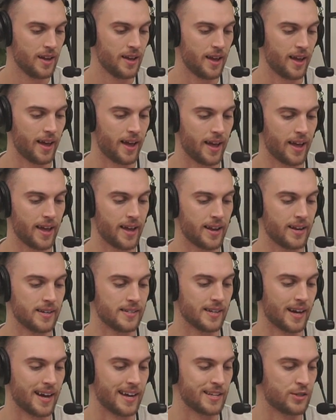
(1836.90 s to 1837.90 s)

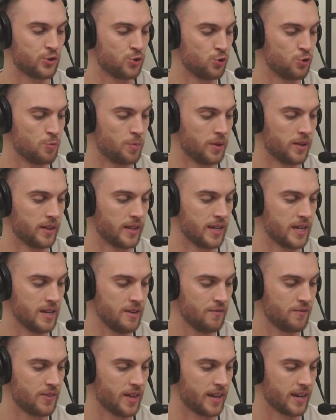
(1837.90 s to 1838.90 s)
And I do
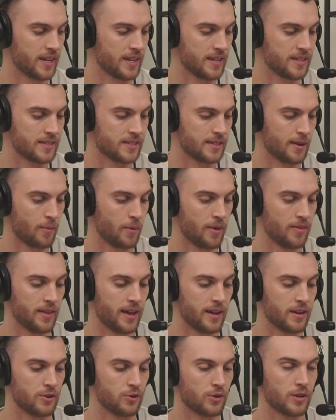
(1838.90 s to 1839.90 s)
believe that he is someone
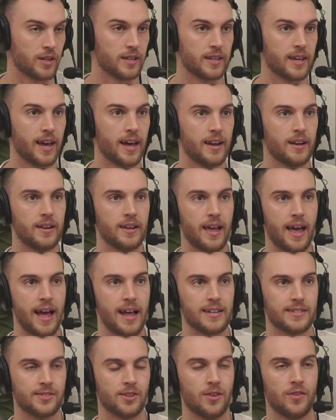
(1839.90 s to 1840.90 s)
that you can get
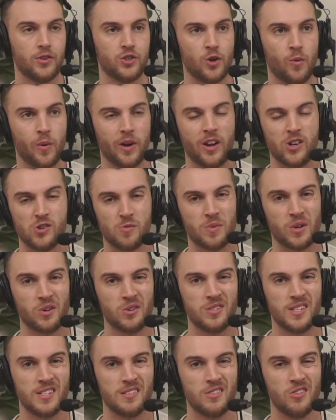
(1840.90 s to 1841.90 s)
outside the top 100
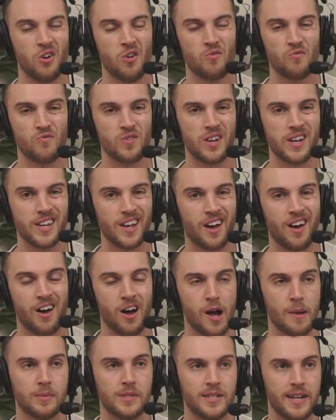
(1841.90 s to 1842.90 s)
because he's not really a
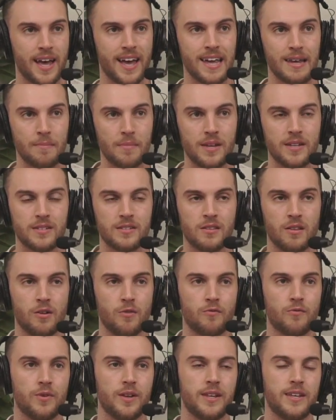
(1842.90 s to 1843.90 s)
hyped name. He's
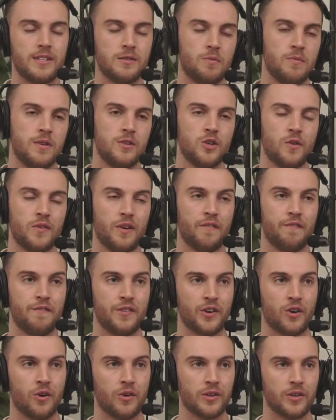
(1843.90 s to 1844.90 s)
often a
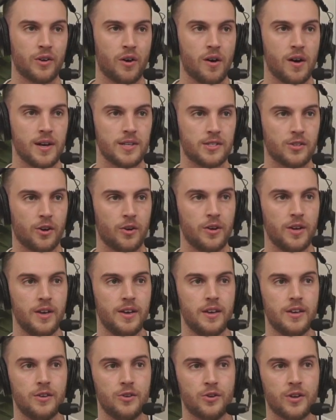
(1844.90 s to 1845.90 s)
forgotten guy, so
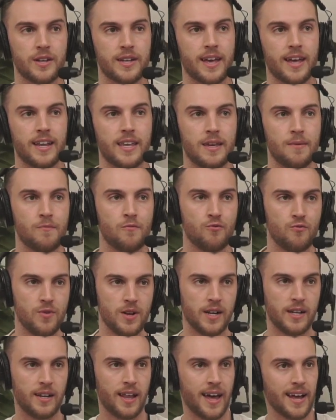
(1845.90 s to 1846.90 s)
you can get him
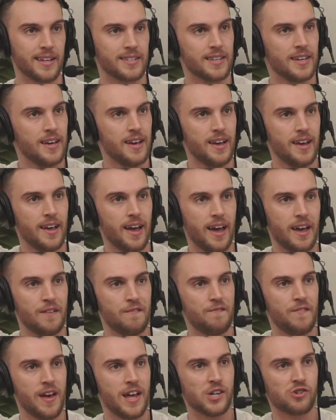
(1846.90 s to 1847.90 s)
really late. And
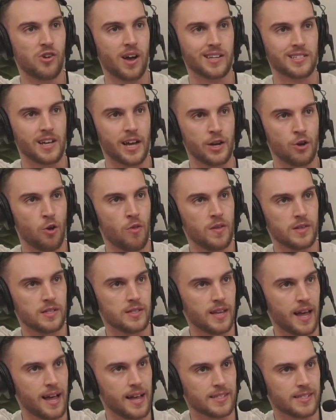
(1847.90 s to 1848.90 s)
Fantrax, I know this
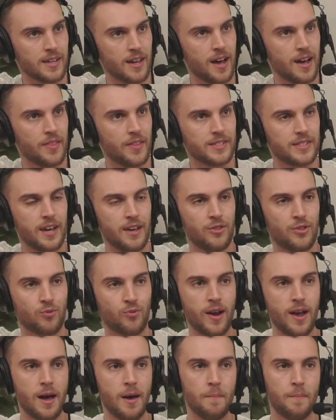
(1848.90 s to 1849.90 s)
is outside the 10th
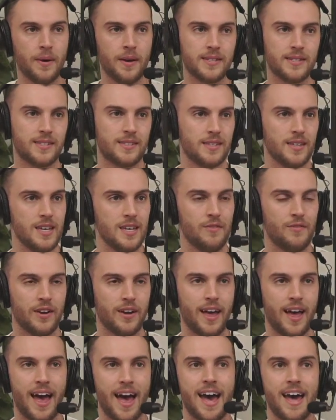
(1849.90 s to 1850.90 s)
round, but Steven
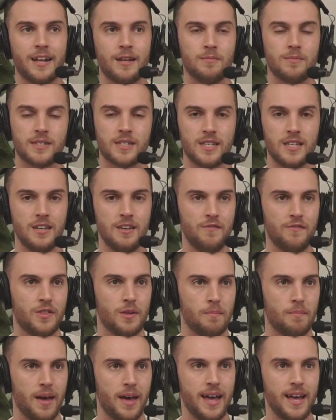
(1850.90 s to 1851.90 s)
Adams, give the
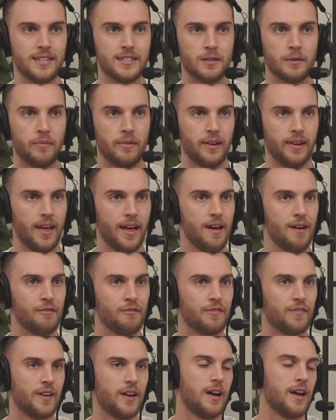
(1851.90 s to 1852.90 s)
man some
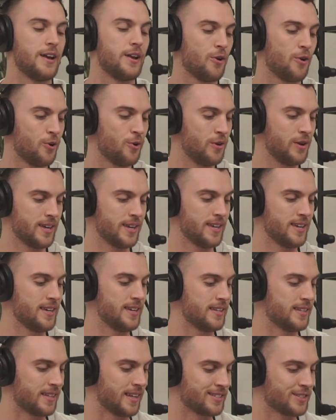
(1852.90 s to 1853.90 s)
love. I know
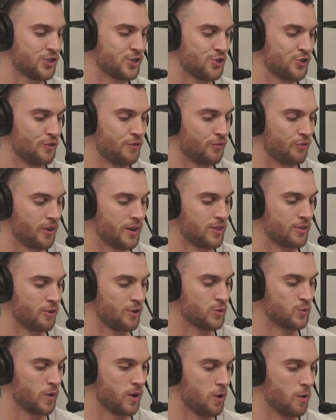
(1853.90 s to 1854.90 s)
he doesn't shoot free
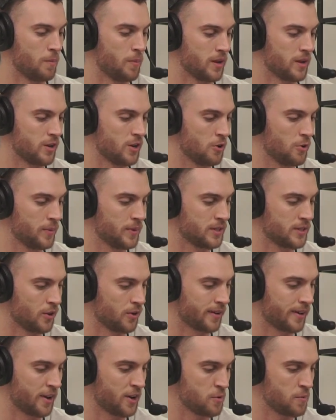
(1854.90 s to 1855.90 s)
throws well, but you know what we
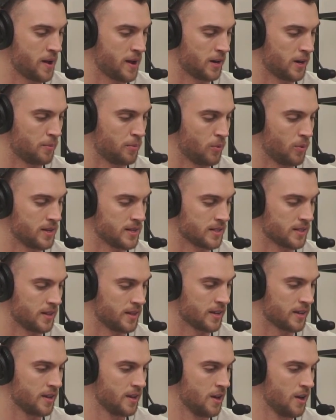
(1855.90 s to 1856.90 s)
don't care about in a points
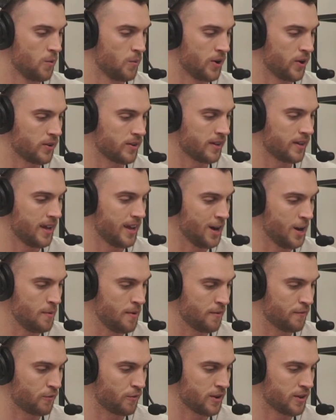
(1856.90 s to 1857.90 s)
league? We don't care
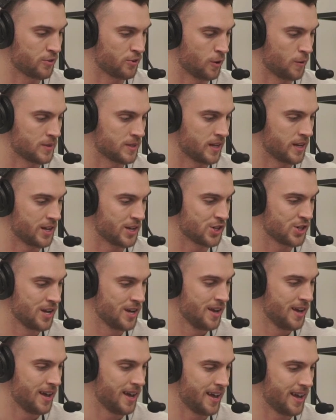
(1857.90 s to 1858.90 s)
about free throw percentage,
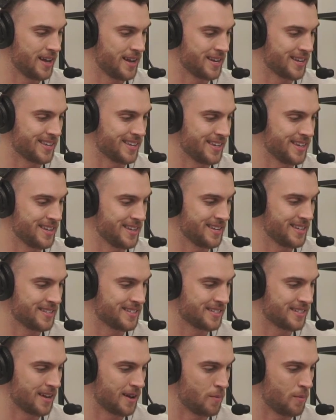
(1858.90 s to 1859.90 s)
and he is
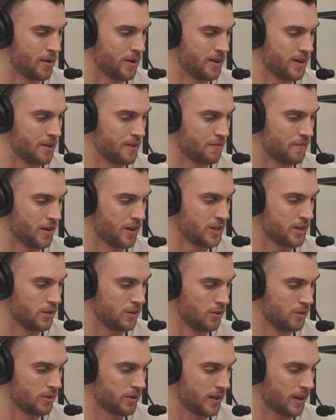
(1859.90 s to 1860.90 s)
someone, if I
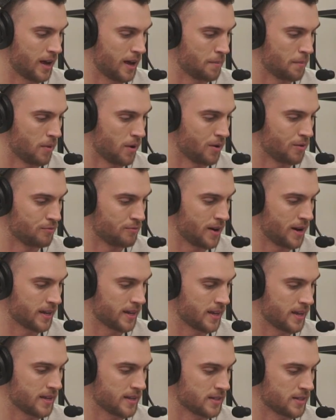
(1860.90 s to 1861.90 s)
look at my
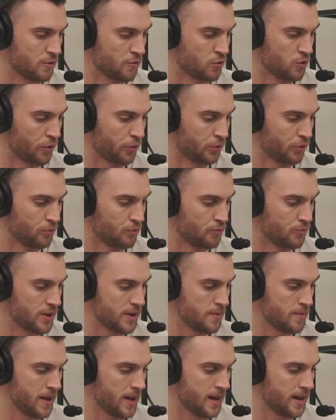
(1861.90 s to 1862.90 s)
rankings, you've got the
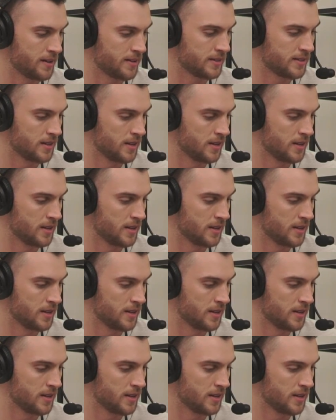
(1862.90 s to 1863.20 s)
rebounds,